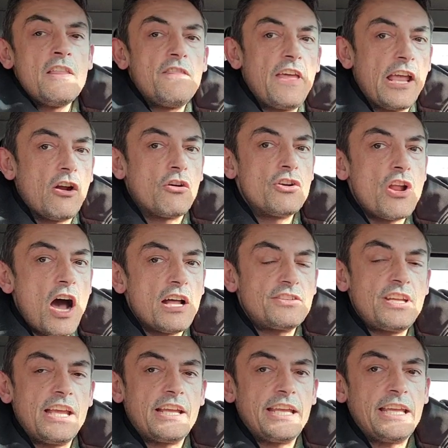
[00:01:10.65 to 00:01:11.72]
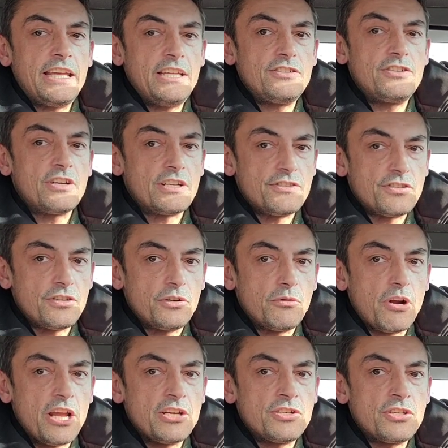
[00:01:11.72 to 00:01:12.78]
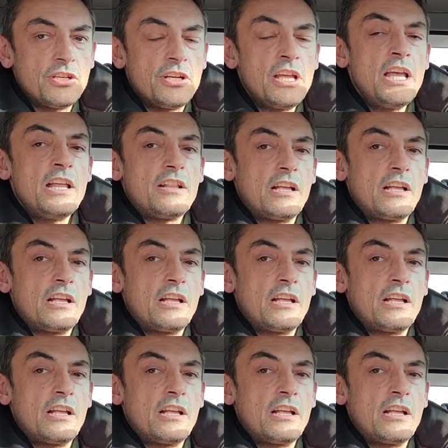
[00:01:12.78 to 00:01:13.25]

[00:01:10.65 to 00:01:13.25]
they are not taking into consideration